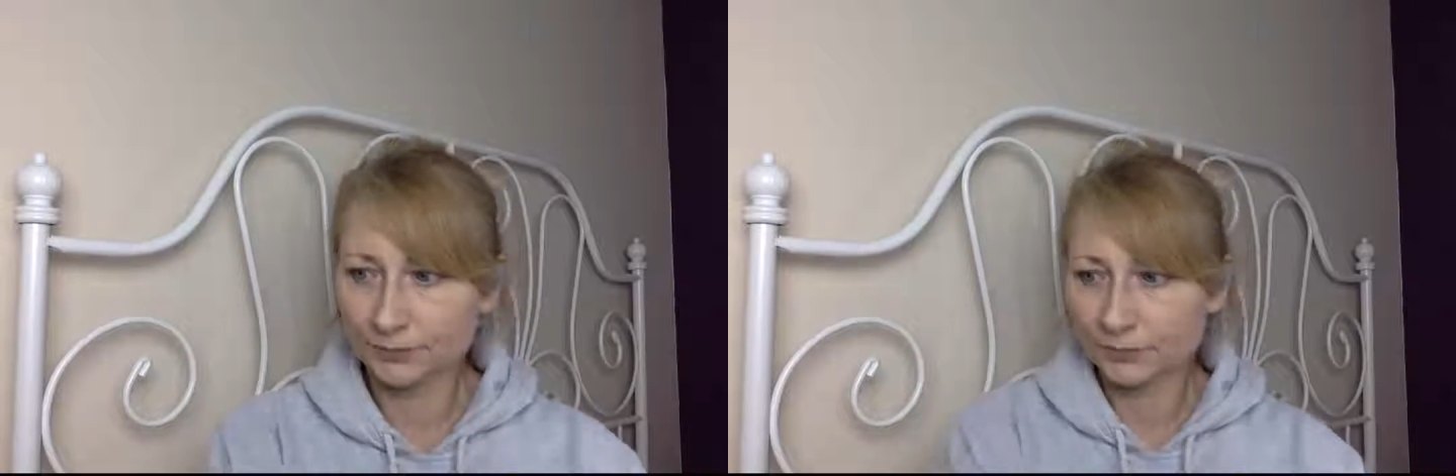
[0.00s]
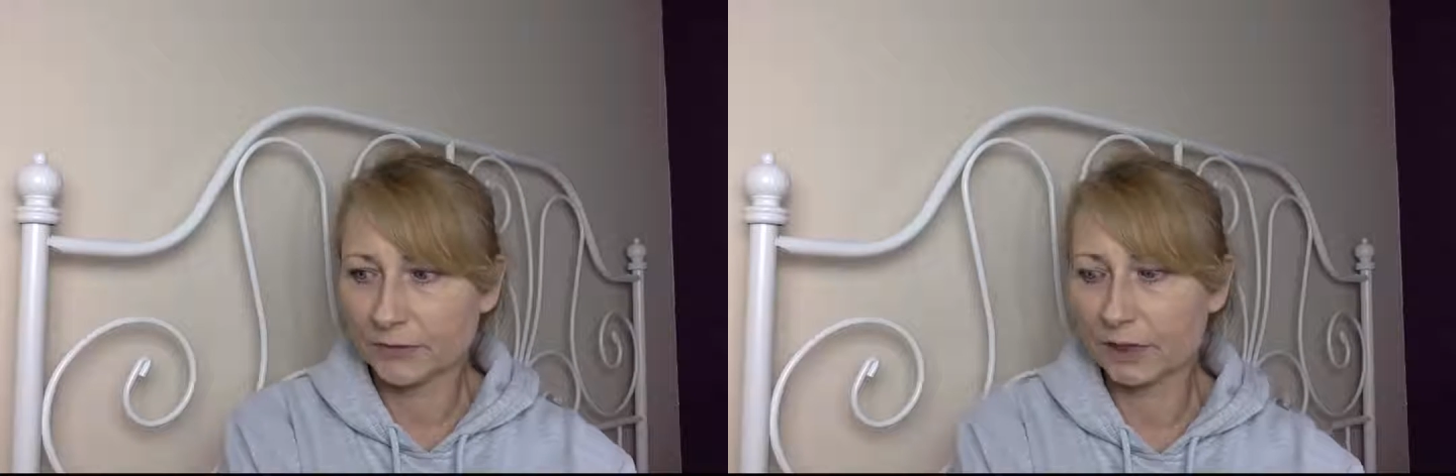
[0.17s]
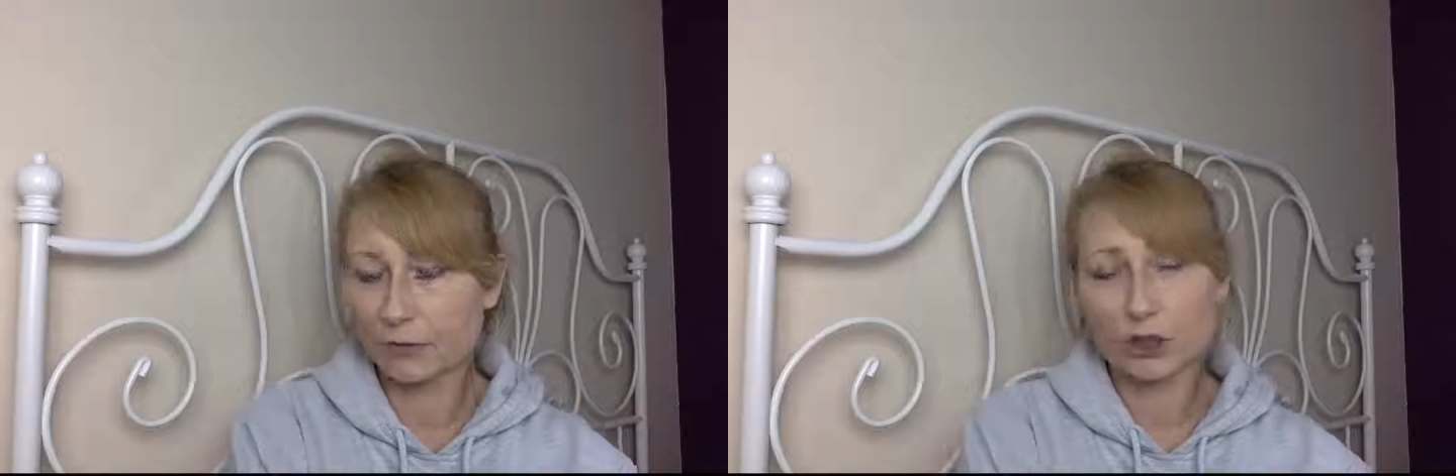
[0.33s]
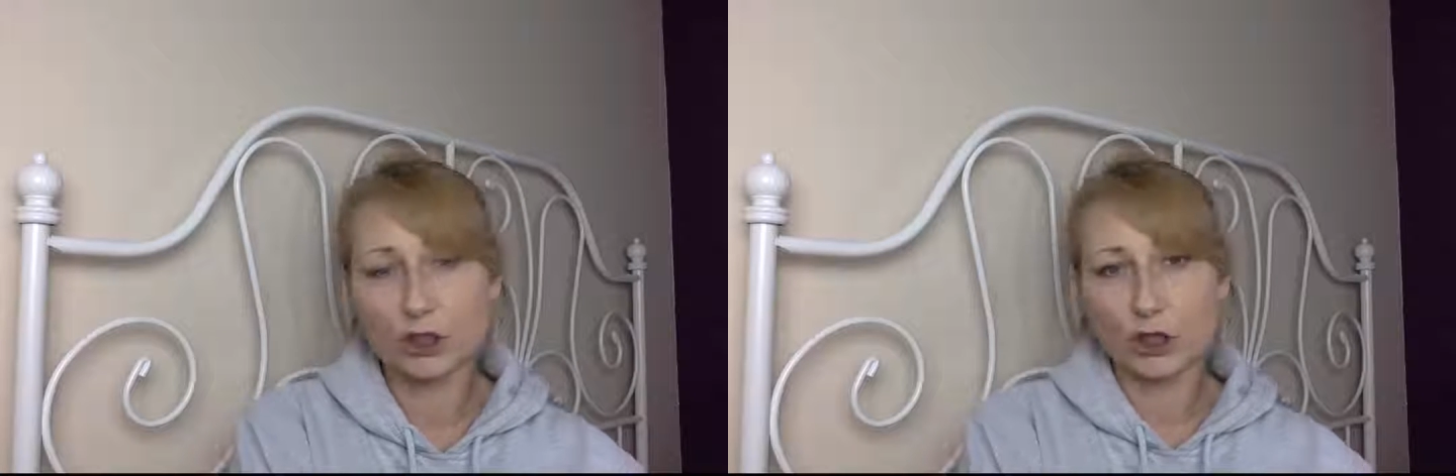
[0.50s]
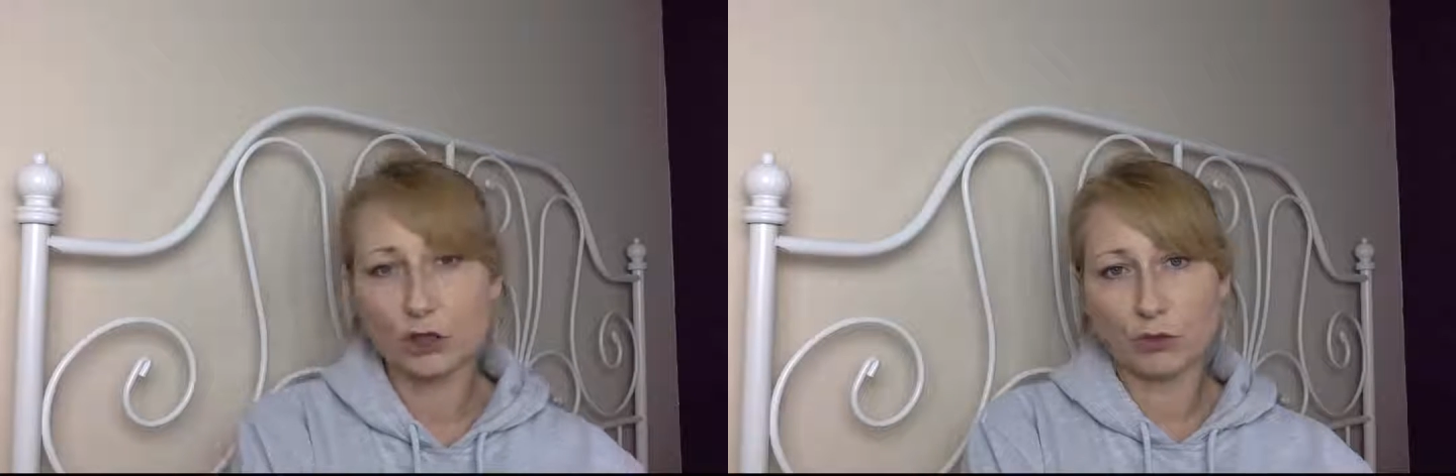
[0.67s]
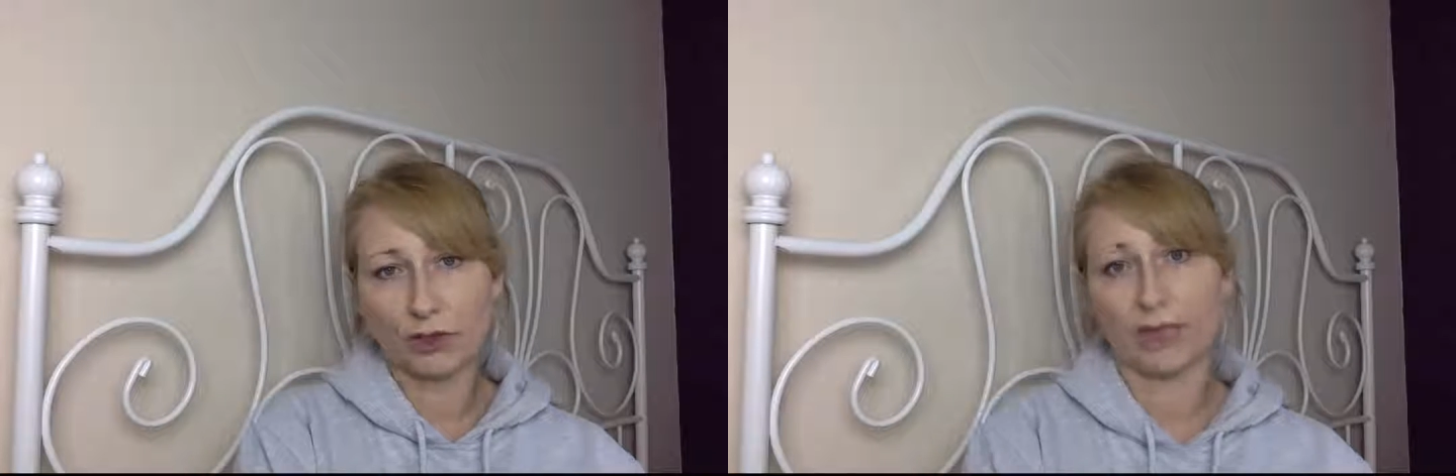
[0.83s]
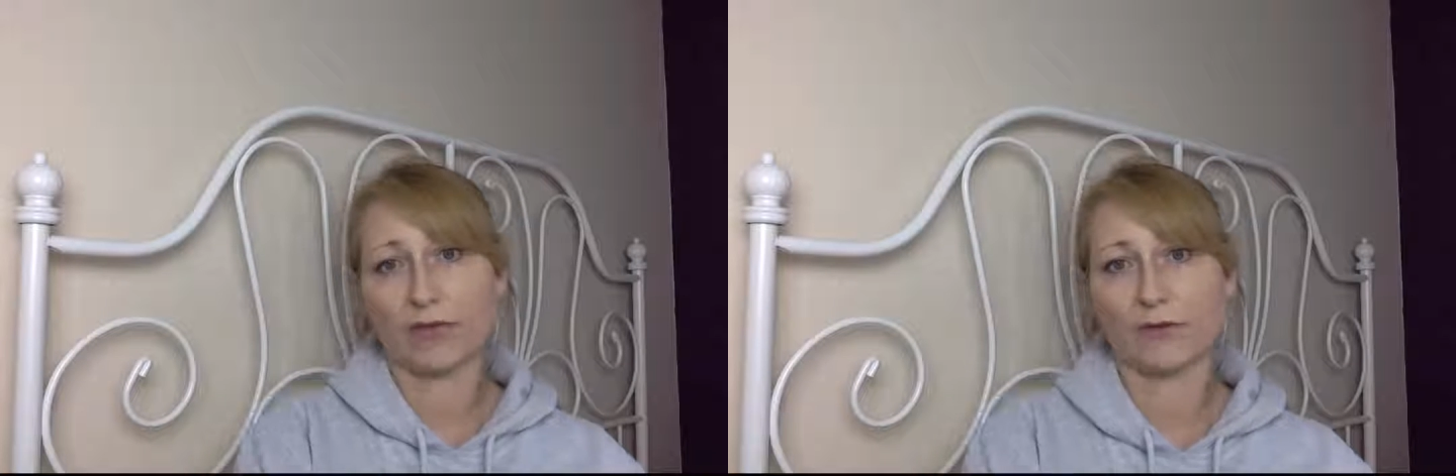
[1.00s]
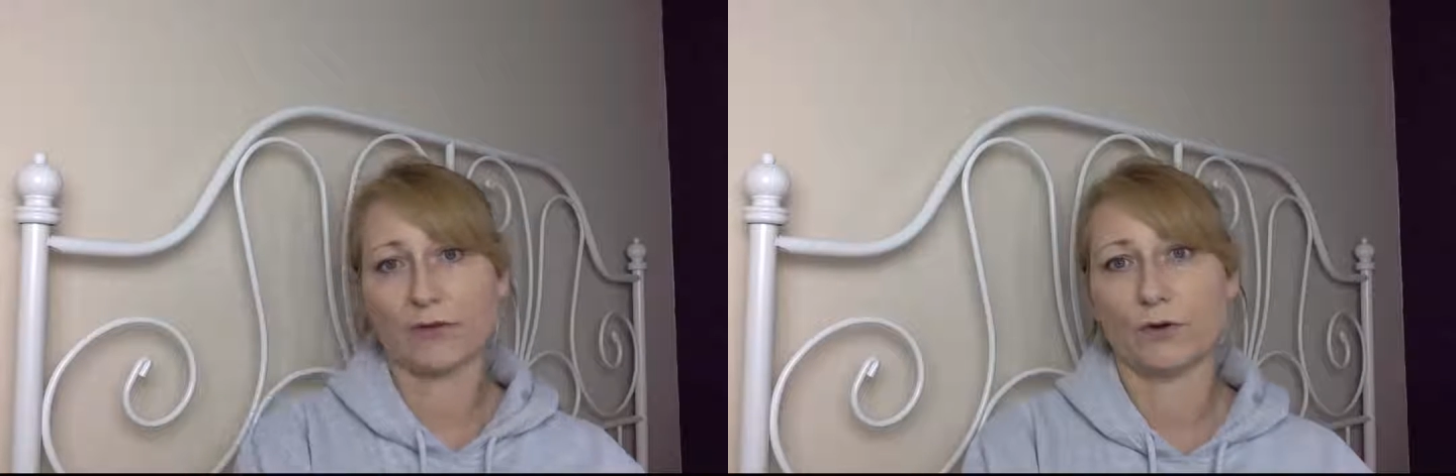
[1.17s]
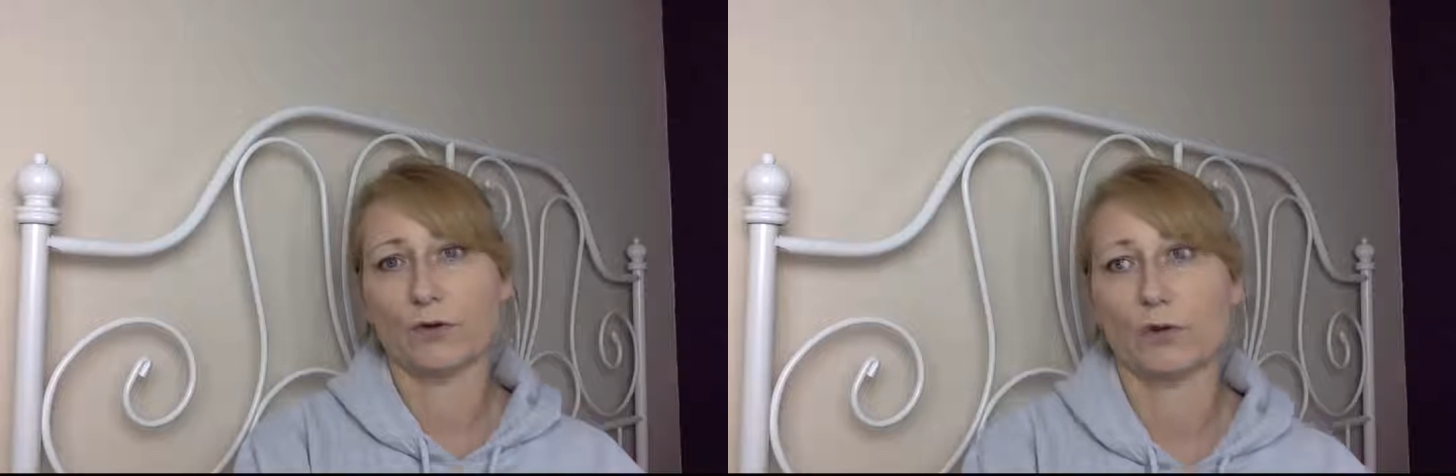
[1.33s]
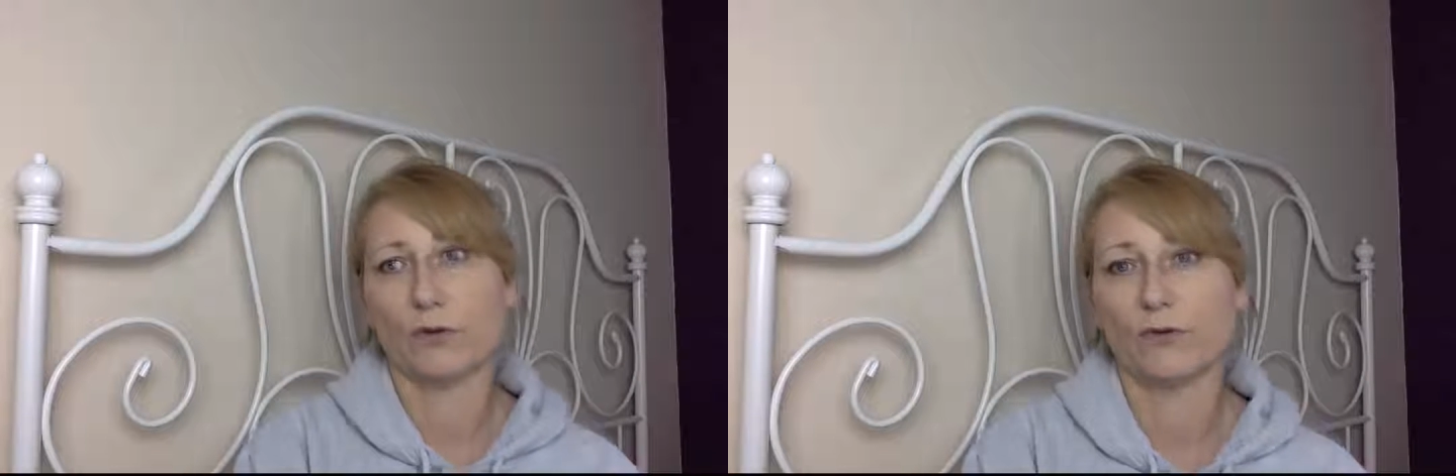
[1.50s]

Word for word: It was too late for